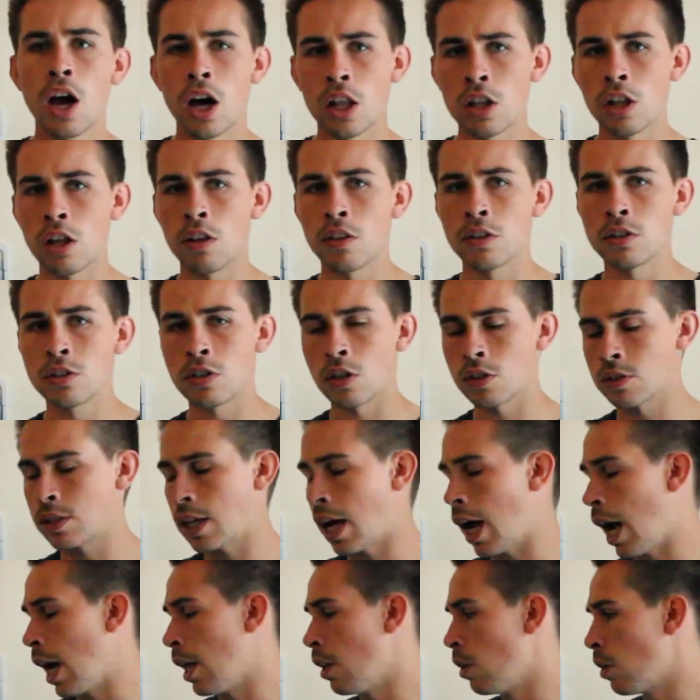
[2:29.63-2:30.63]
a lot of the stocks
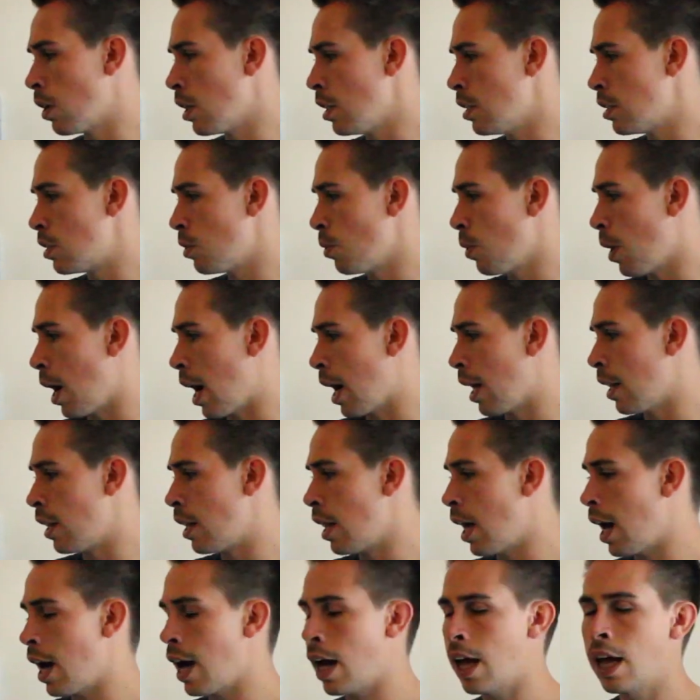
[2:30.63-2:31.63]
that I look into are
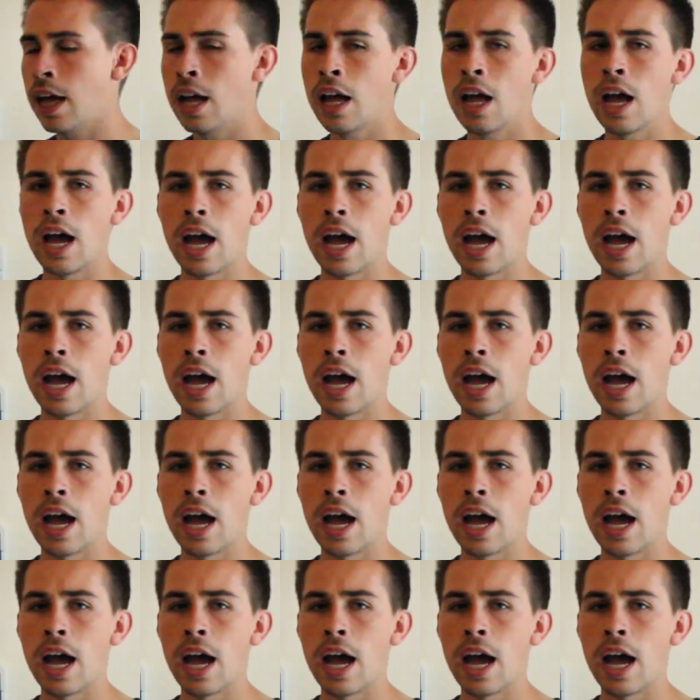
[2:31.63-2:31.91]
there.